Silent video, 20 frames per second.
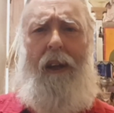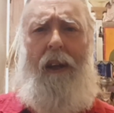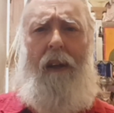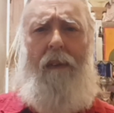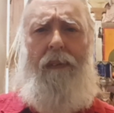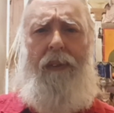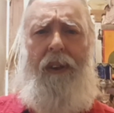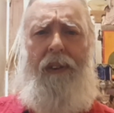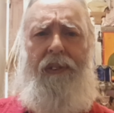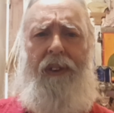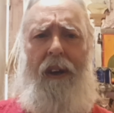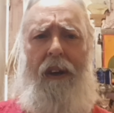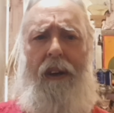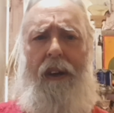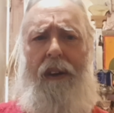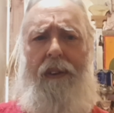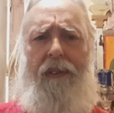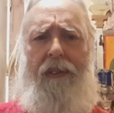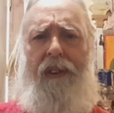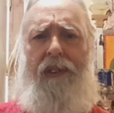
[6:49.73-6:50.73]
There's
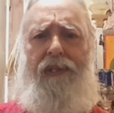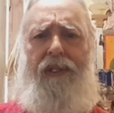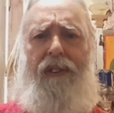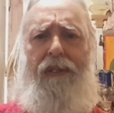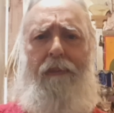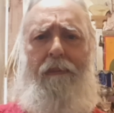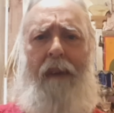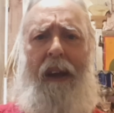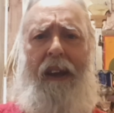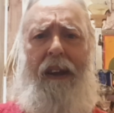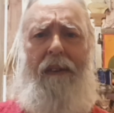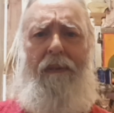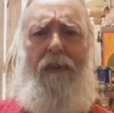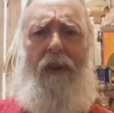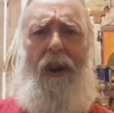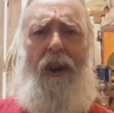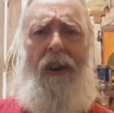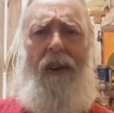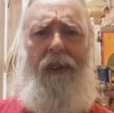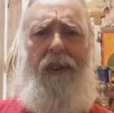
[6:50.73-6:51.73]
does this make it
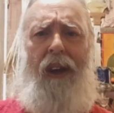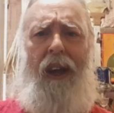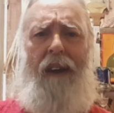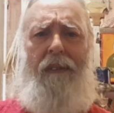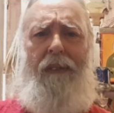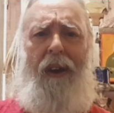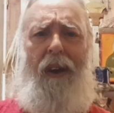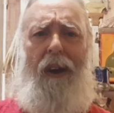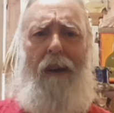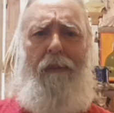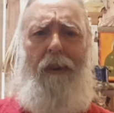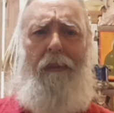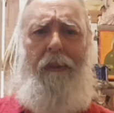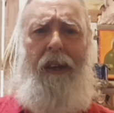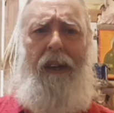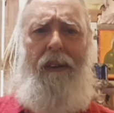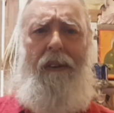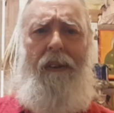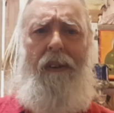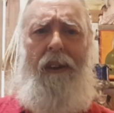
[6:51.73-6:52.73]
wrong to have an
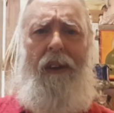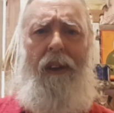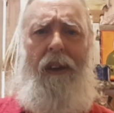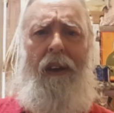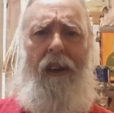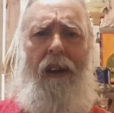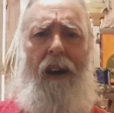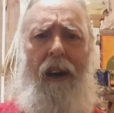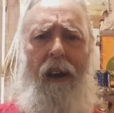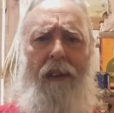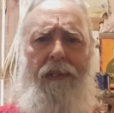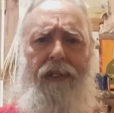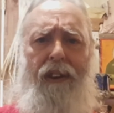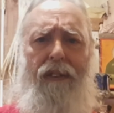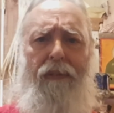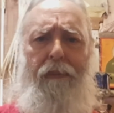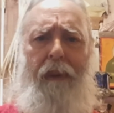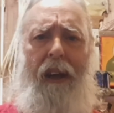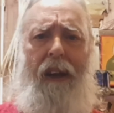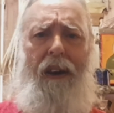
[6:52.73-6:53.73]
automobile? Uh,
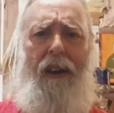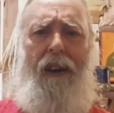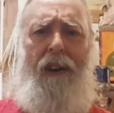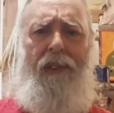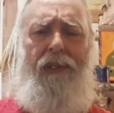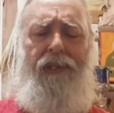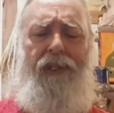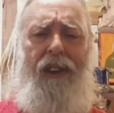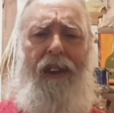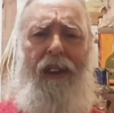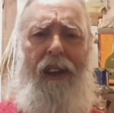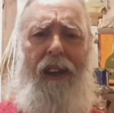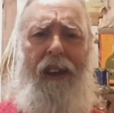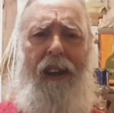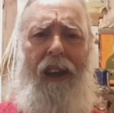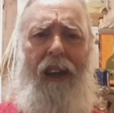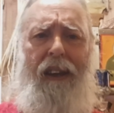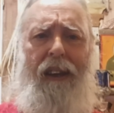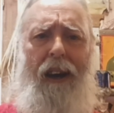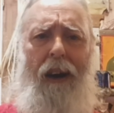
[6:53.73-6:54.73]
just because
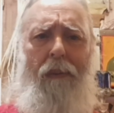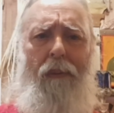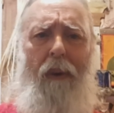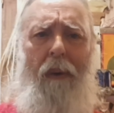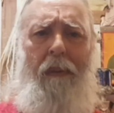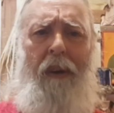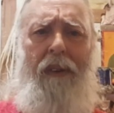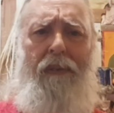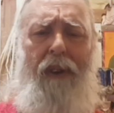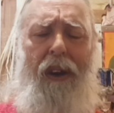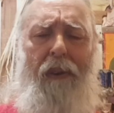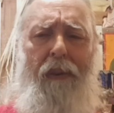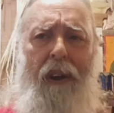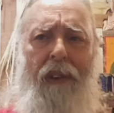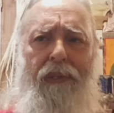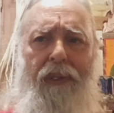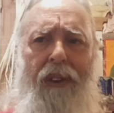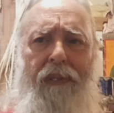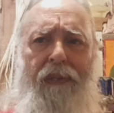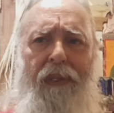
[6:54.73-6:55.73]
a young woman
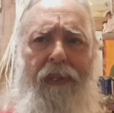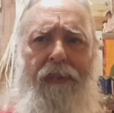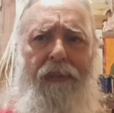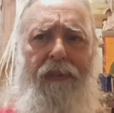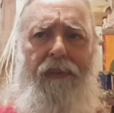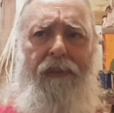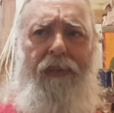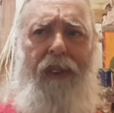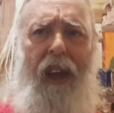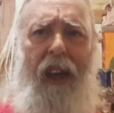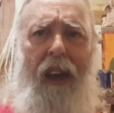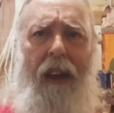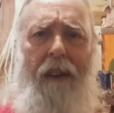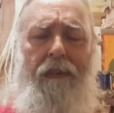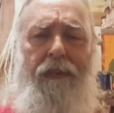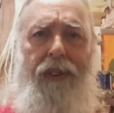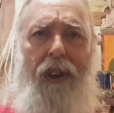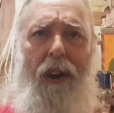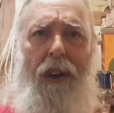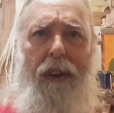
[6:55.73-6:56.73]
requested the head
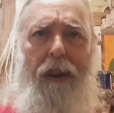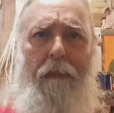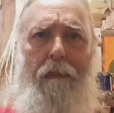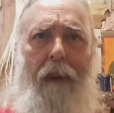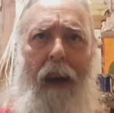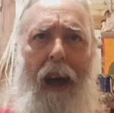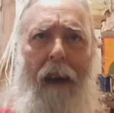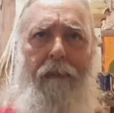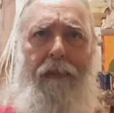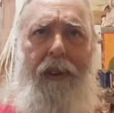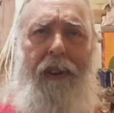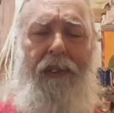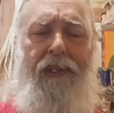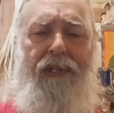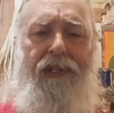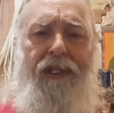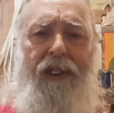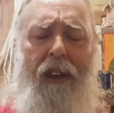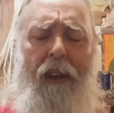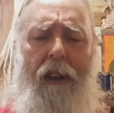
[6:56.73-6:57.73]
of John the
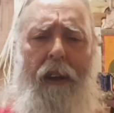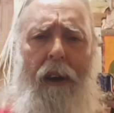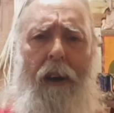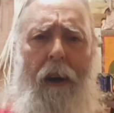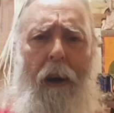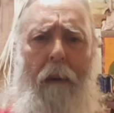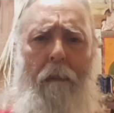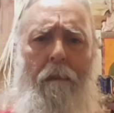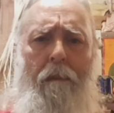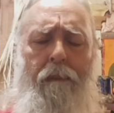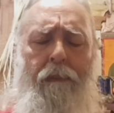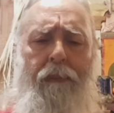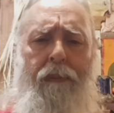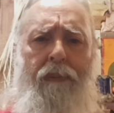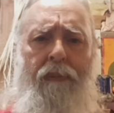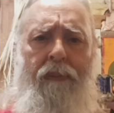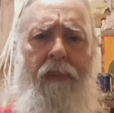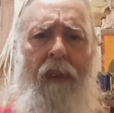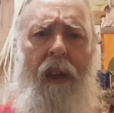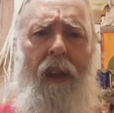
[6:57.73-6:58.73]
Baptist um,
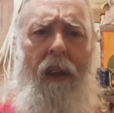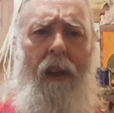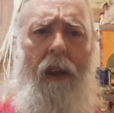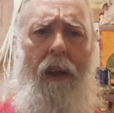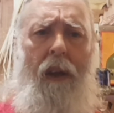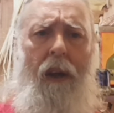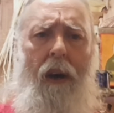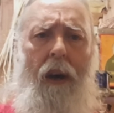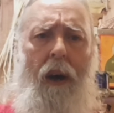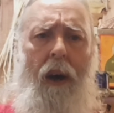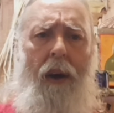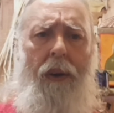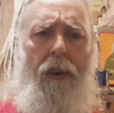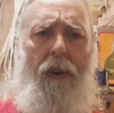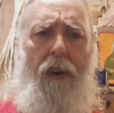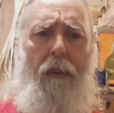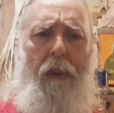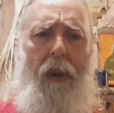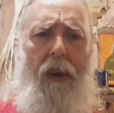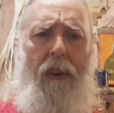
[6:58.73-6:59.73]
on
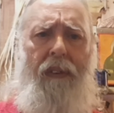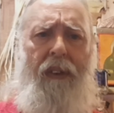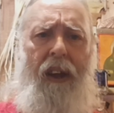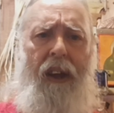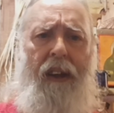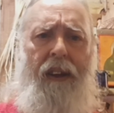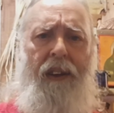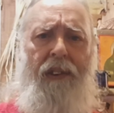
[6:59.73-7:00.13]
her birthday does